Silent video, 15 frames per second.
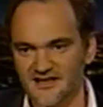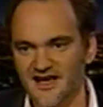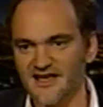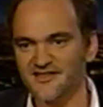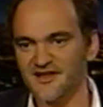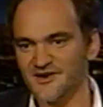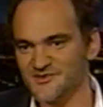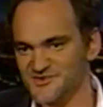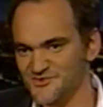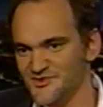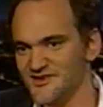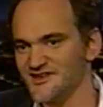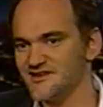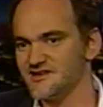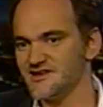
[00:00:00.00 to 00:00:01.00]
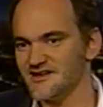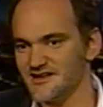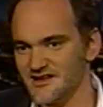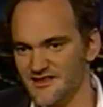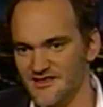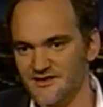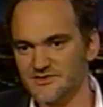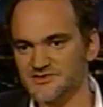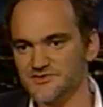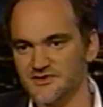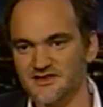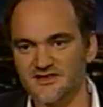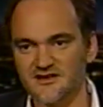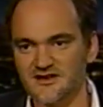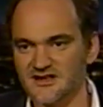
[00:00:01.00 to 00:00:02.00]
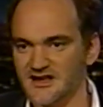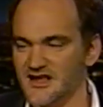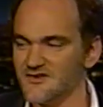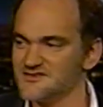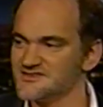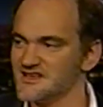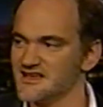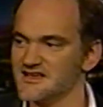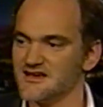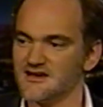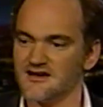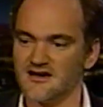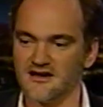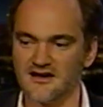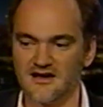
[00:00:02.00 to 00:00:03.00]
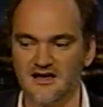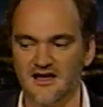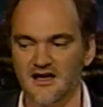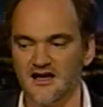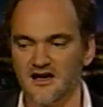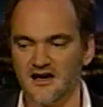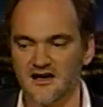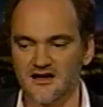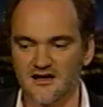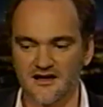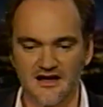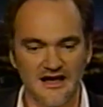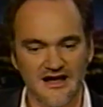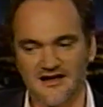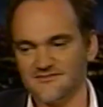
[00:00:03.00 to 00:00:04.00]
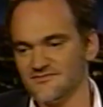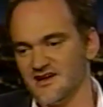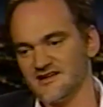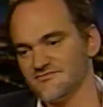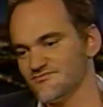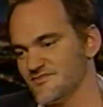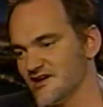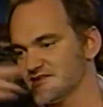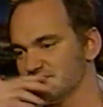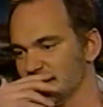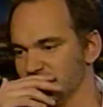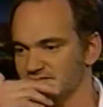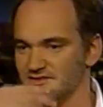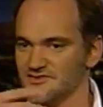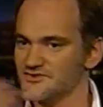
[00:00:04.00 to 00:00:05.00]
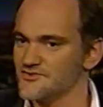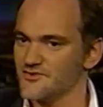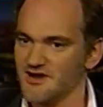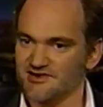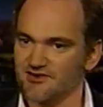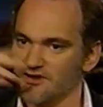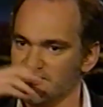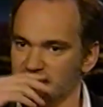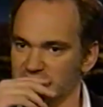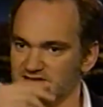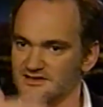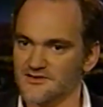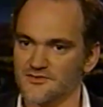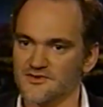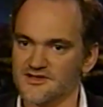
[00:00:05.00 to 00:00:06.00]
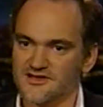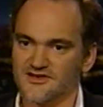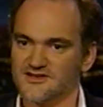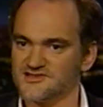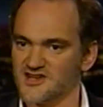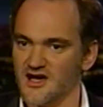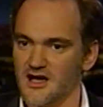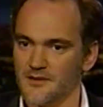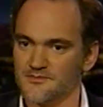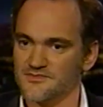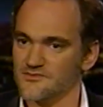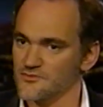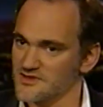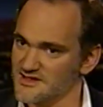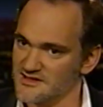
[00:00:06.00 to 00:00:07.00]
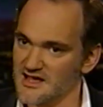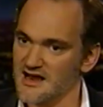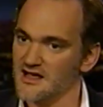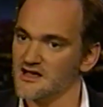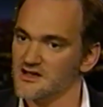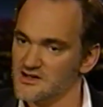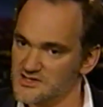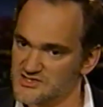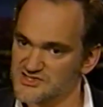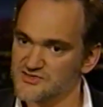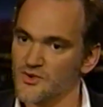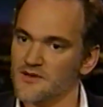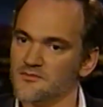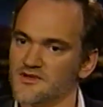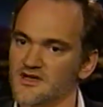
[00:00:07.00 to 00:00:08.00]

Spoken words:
Yeah, I thought it was really good. I thought it was really good. And I was like, I liked the director. I thought he did a really good job and really kind of swept